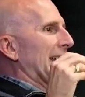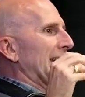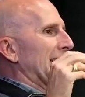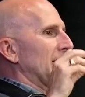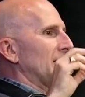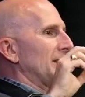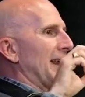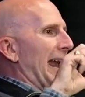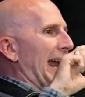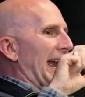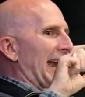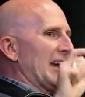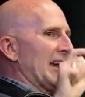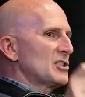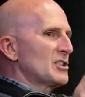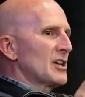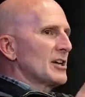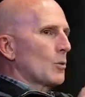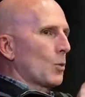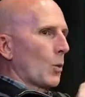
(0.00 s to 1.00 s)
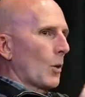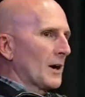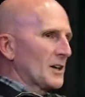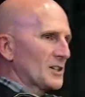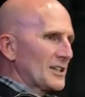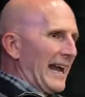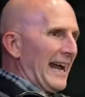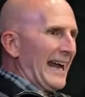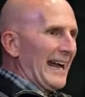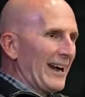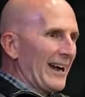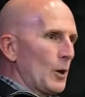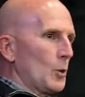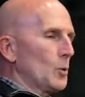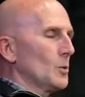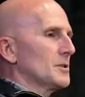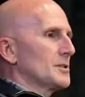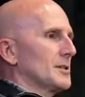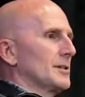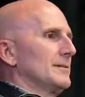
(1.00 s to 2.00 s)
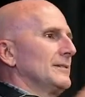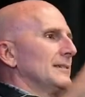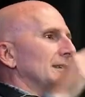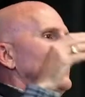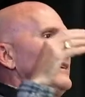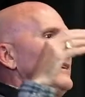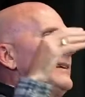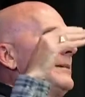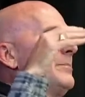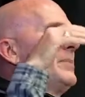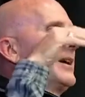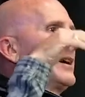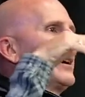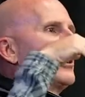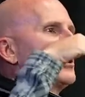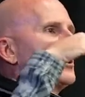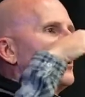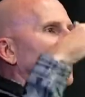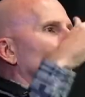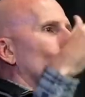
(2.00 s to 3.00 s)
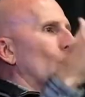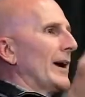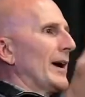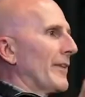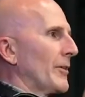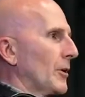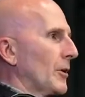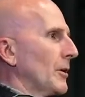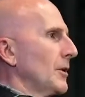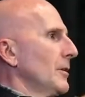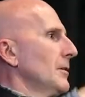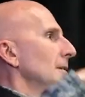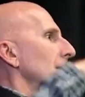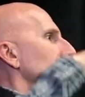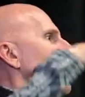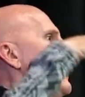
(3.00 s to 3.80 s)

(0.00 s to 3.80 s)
as it worked out, because of weather, uh,